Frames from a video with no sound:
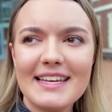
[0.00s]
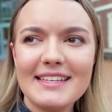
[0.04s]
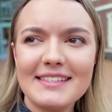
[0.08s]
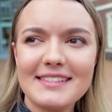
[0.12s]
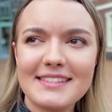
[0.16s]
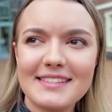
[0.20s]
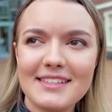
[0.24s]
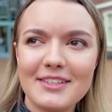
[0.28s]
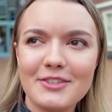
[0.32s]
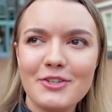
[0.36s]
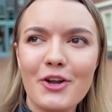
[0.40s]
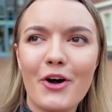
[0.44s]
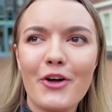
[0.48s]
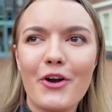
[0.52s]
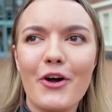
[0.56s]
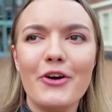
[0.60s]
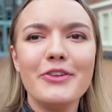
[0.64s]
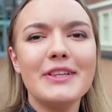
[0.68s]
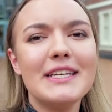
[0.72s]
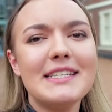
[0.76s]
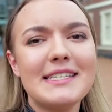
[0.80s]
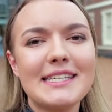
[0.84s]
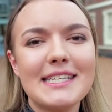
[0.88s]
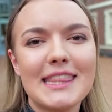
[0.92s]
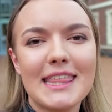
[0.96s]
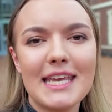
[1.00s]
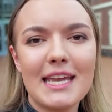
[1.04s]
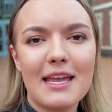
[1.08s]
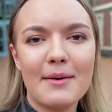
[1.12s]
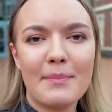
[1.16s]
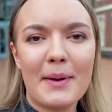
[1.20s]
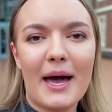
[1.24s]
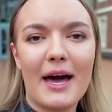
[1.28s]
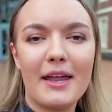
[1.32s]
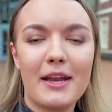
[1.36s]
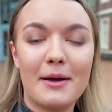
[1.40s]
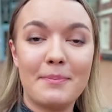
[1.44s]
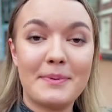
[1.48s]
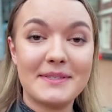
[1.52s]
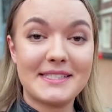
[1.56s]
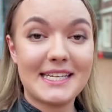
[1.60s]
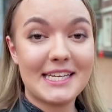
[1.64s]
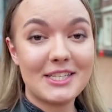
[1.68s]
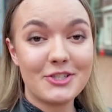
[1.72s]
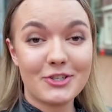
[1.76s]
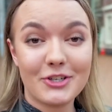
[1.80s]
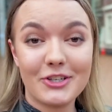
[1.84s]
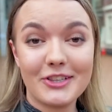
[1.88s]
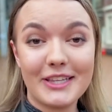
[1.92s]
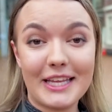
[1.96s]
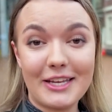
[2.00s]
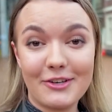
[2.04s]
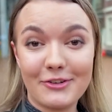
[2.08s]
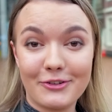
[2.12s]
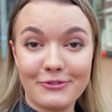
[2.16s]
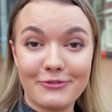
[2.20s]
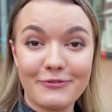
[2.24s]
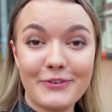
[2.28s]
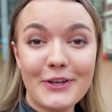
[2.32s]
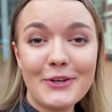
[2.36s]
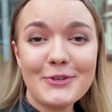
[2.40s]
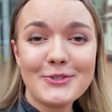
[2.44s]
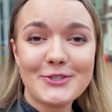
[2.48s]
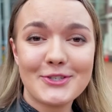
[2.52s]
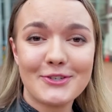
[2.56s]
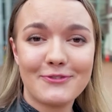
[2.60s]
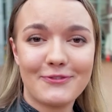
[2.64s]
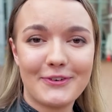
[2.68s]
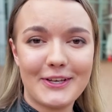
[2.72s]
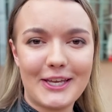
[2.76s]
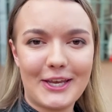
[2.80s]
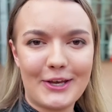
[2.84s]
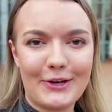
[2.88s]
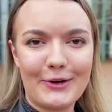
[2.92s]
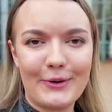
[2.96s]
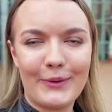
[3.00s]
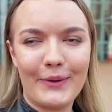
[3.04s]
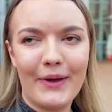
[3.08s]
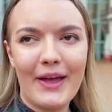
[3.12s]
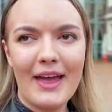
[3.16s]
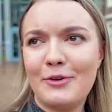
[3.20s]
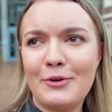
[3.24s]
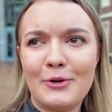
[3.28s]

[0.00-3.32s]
is not only to think about a potential legal future for you